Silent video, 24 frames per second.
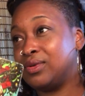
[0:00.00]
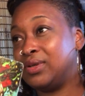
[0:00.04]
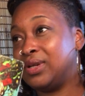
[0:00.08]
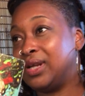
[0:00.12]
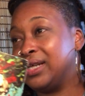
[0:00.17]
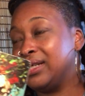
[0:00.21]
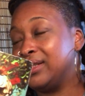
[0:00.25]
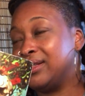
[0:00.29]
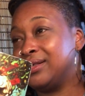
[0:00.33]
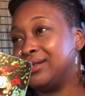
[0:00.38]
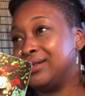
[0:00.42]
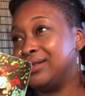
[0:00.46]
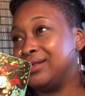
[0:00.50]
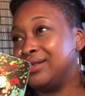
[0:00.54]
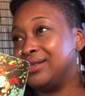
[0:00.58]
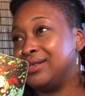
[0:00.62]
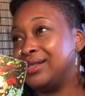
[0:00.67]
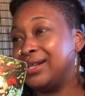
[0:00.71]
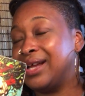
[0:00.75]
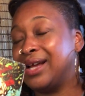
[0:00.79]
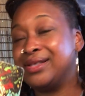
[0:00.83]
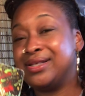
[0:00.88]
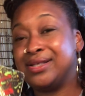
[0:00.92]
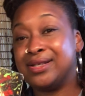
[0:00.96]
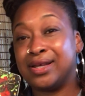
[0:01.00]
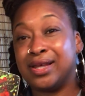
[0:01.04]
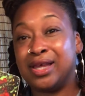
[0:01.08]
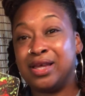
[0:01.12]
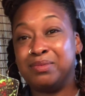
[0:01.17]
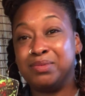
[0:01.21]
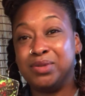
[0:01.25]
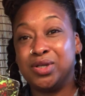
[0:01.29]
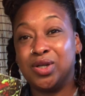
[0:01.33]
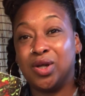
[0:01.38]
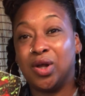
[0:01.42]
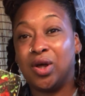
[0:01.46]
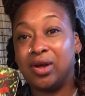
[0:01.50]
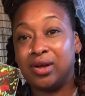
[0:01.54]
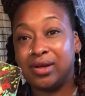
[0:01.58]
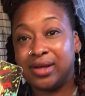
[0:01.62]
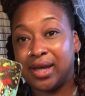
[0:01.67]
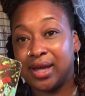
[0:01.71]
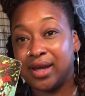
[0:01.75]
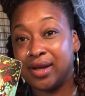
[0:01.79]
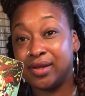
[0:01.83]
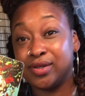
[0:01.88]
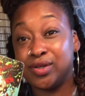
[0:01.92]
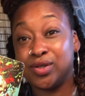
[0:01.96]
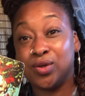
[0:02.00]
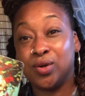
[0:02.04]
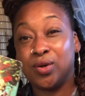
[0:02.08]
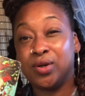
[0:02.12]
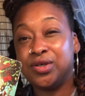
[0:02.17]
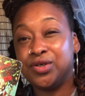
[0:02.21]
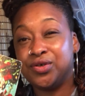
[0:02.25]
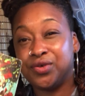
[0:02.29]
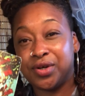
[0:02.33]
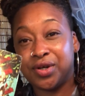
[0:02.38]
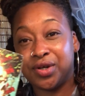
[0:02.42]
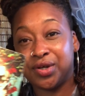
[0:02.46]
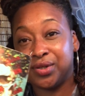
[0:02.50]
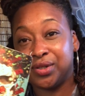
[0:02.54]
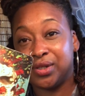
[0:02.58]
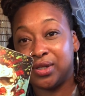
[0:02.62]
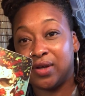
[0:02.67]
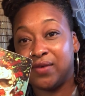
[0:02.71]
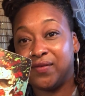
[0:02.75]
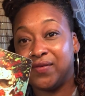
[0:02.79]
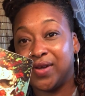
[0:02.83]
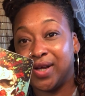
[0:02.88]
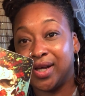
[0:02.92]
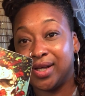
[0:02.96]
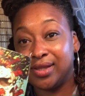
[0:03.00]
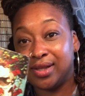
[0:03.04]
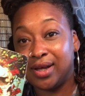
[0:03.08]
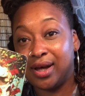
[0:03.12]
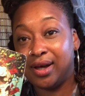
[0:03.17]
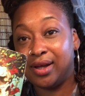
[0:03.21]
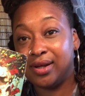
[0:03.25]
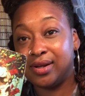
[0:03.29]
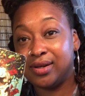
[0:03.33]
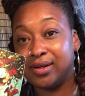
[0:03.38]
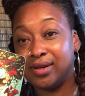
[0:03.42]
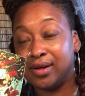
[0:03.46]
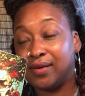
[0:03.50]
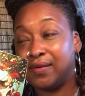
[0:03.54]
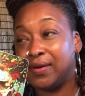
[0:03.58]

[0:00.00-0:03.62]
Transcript: like not to keep longing and torturing yourself like that